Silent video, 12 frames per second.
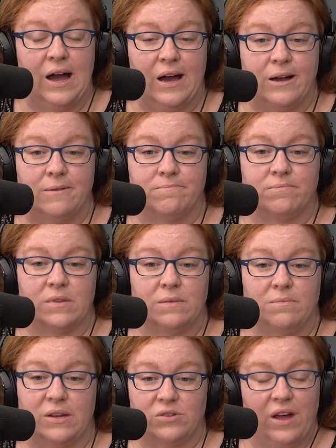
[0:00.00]

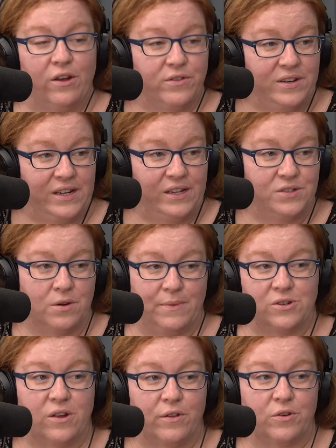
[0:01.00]
mental health needs or
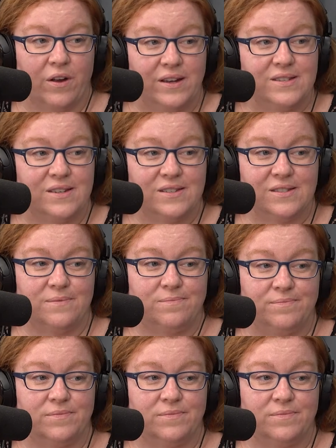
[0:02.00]
mental health crisis.